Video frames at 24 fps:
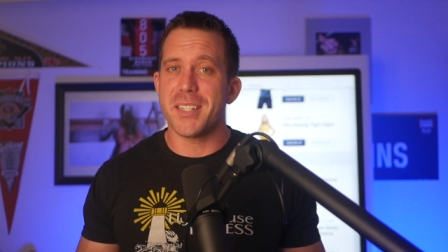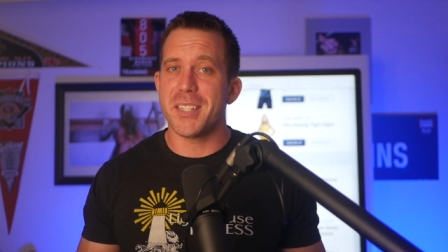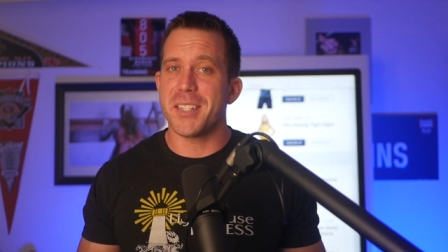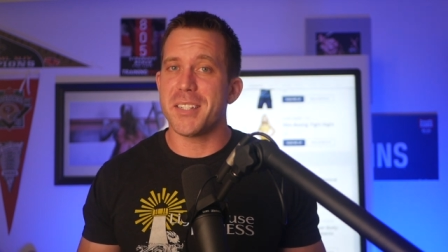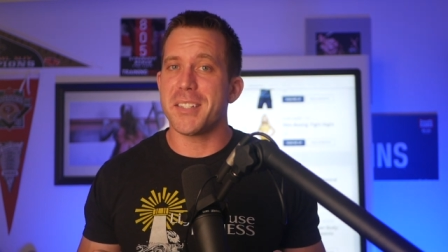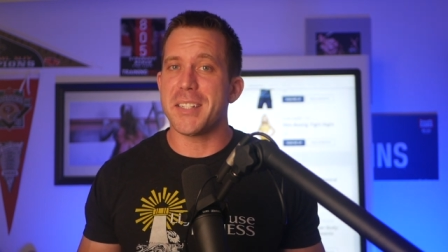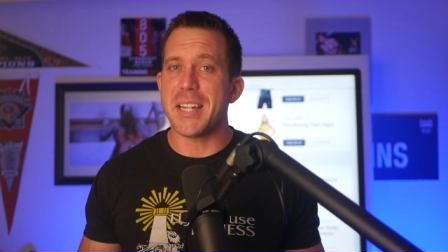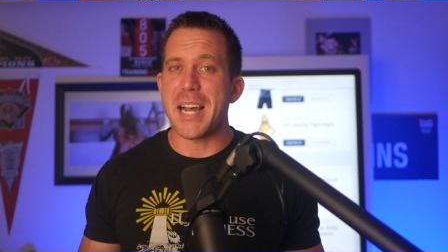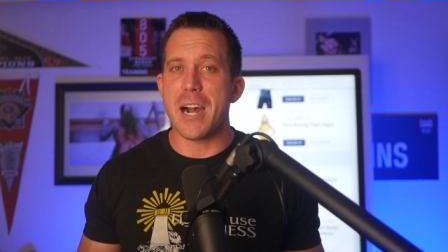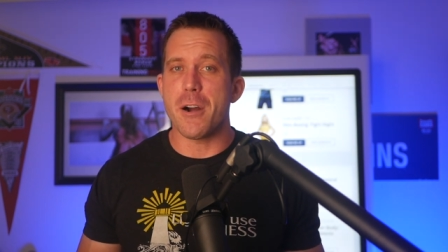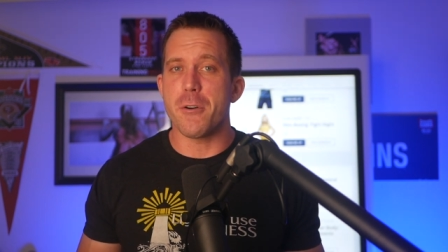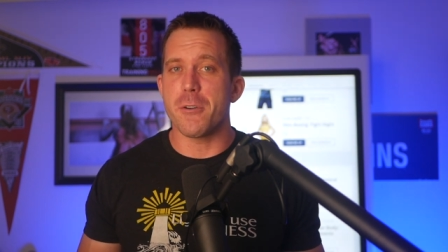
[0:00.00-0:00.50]
to
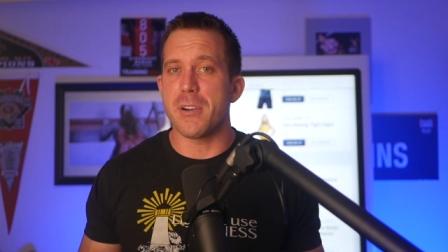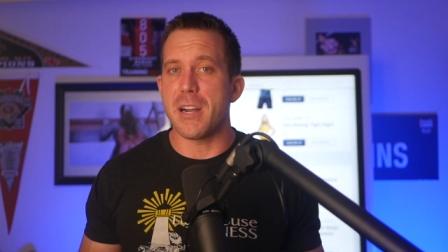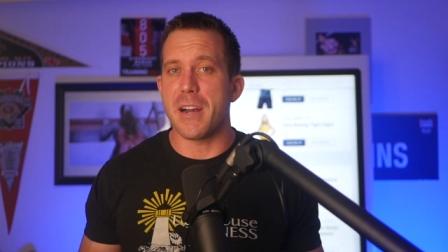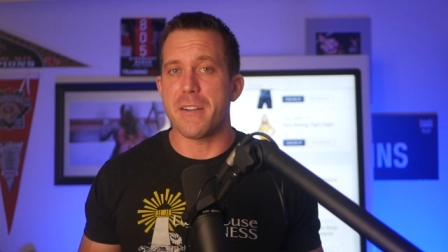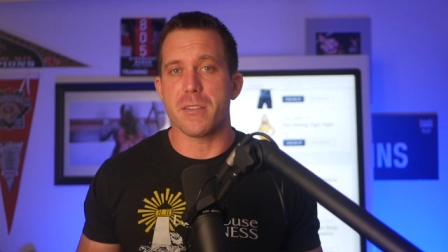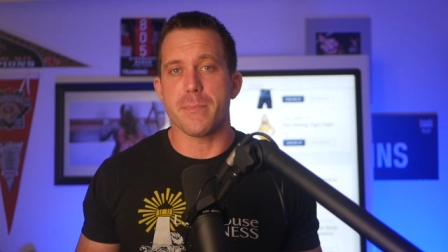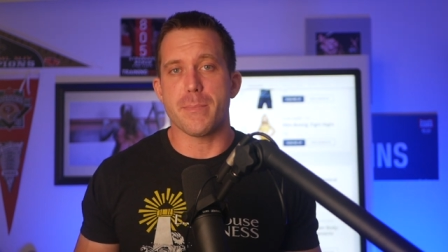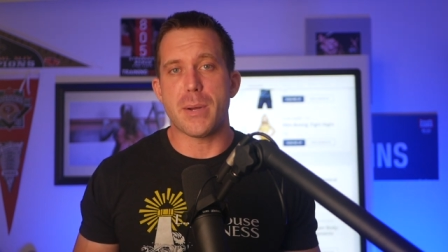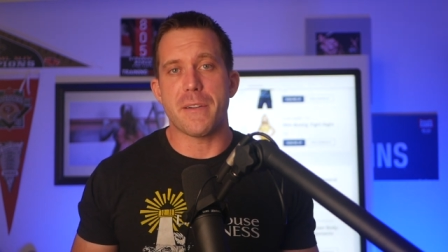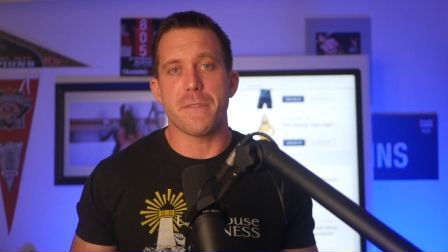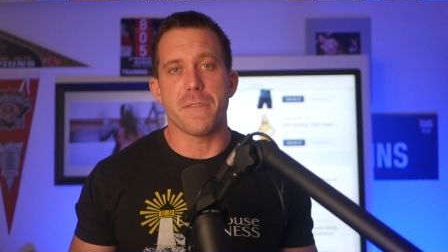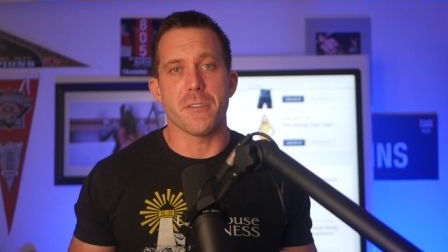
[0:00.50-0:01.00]
sour
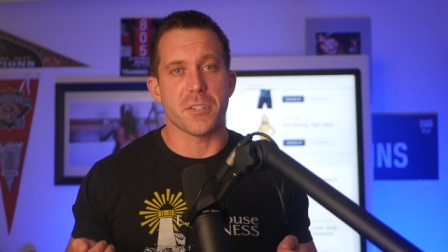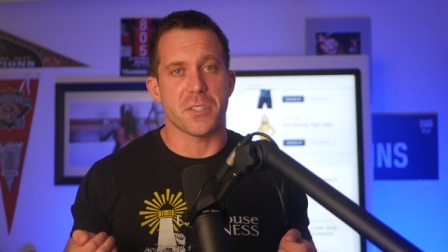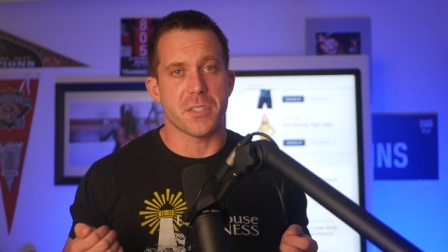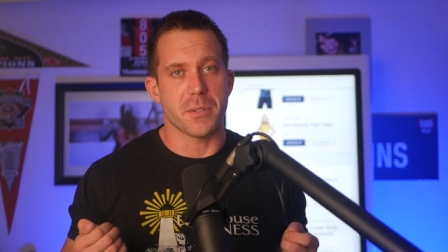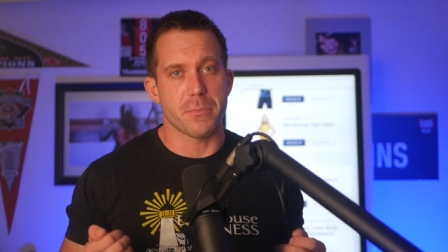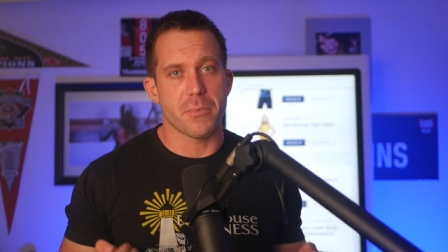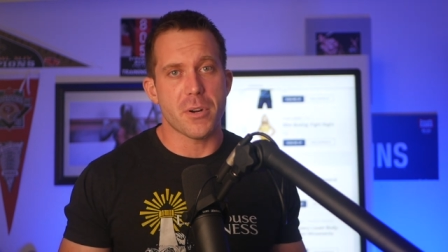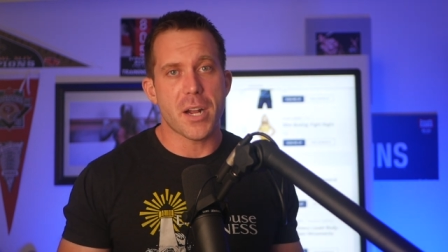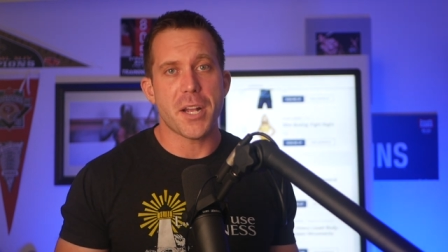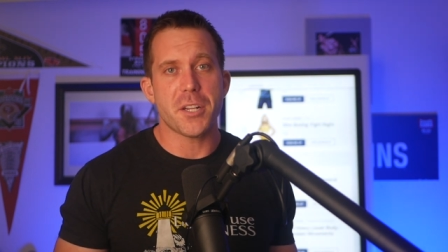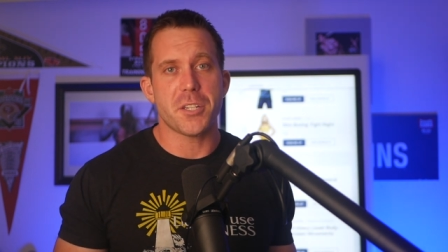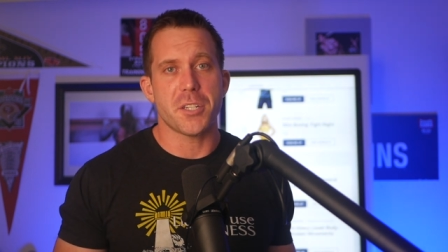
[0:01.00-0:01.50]
after my first
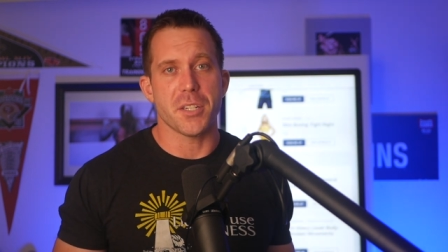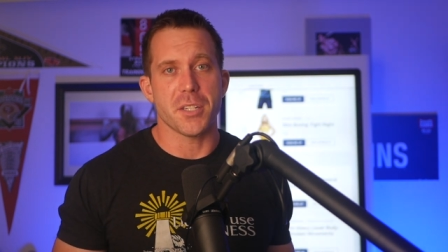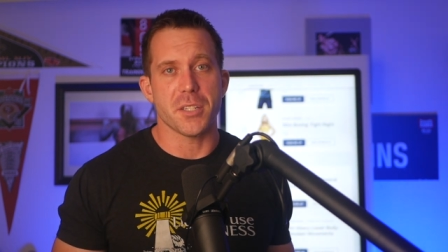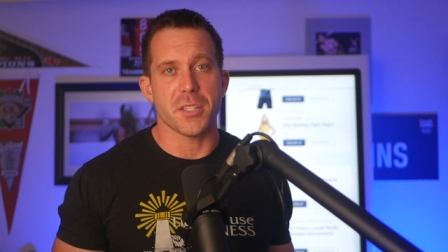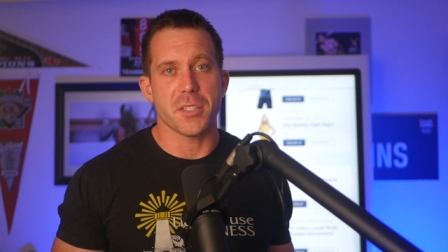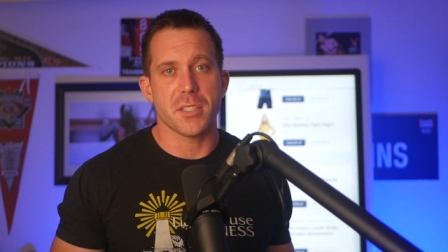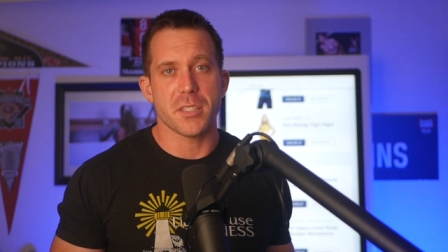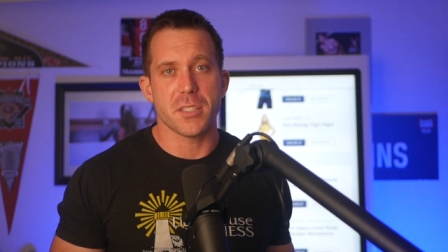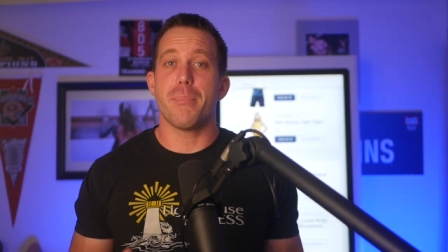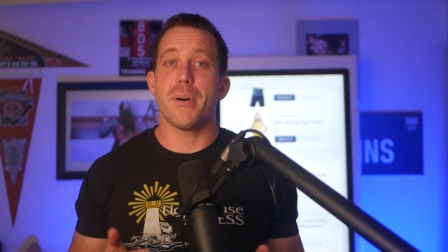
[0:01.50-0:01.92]
impressions.